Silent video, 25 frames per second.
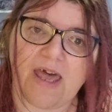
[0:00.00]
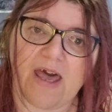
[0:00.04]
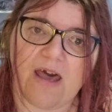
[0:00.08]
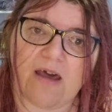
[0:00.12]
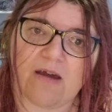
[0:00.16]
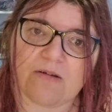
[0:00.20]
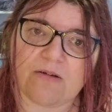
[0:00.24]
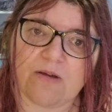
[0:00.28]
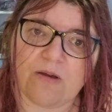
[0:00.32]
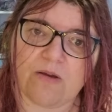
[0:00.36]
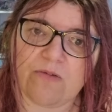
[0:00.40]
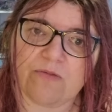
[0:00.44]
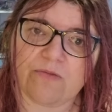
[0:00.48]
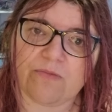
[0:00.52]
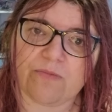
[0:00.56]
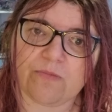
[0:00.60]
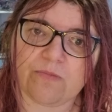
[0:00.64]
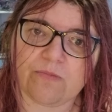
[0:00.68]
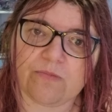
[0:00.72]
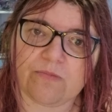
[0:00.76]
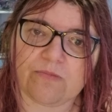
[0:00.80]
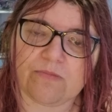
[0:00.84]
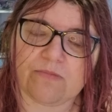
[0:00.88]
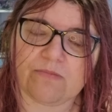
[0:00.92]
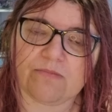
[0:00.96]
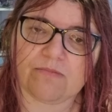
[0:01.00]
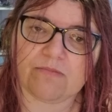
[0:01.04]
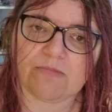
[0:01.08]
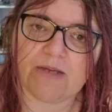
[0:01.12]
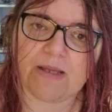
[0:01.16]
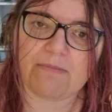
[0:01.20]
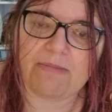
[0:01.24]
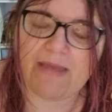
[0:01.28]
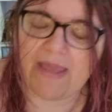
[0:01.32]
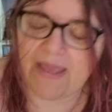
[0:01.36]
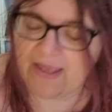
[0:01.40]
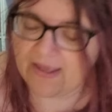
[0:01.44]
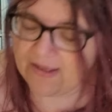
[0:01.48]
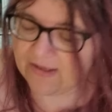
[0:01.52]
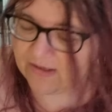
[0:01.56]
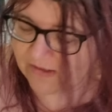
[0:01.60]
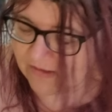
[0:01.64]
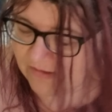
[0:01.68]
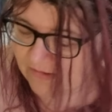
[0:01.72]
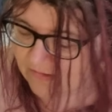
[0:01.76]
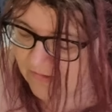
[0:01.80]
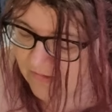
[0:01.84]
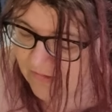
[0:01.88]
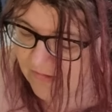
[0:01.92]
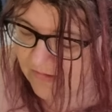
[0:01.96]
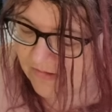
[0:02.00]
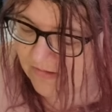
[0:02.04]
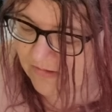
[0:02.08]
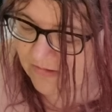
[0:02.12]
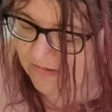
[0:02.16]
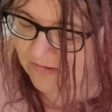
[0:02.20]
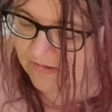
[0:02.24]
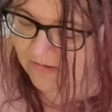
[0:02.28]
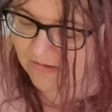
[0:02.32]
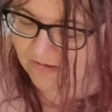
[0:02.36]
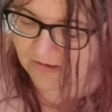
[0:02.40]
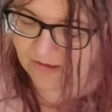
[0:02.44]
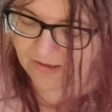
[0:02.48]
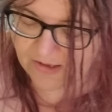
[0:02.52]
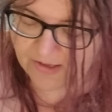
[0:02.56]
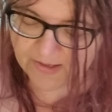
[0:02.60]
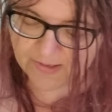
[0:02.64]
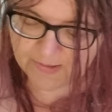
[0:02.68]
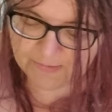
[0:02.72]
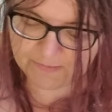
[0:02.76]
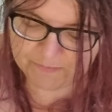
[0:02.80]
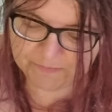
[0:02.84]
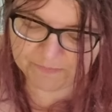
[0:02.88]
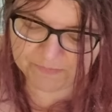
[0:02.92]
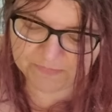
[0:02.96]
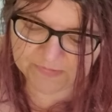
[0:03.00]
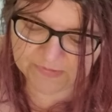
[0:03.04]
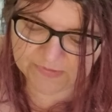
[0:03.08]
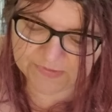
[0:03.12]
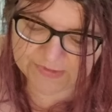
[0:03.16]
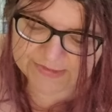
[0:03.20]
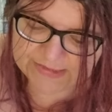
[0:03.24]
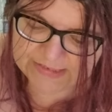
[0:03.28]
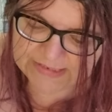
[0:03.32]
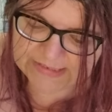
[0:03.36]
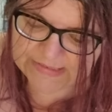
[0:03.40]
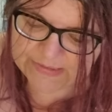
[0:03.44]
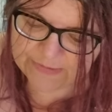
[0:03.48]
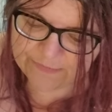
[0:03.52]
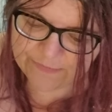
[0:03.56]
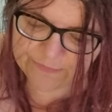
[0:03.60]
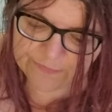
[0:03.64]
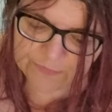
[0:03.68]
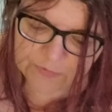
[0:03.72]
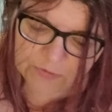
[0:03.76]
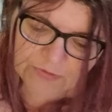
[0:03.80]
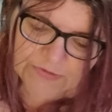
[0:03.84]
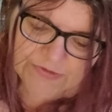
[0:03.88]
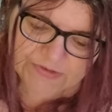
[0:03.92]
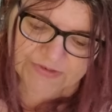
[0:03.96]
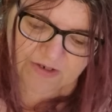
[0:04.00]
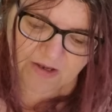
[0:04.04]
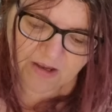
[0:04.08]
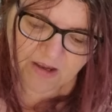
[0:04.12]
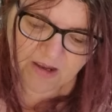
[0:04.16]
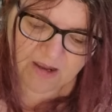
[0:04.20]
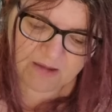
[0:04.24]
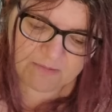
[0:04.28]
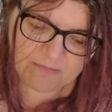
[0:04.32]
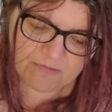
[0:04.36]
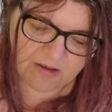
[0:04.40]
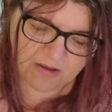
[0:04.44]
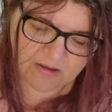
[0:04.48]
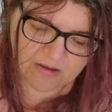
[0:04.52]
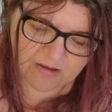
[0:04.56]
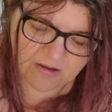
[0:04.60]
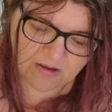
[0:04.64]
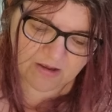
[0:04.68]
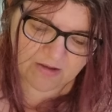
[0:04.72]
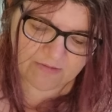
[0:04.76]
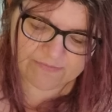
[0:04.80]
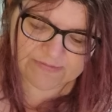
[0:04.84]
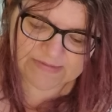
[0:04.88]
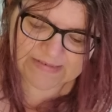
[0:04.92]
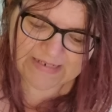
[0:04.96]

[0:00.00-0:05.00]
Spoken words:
out of my bag. This is the first time I've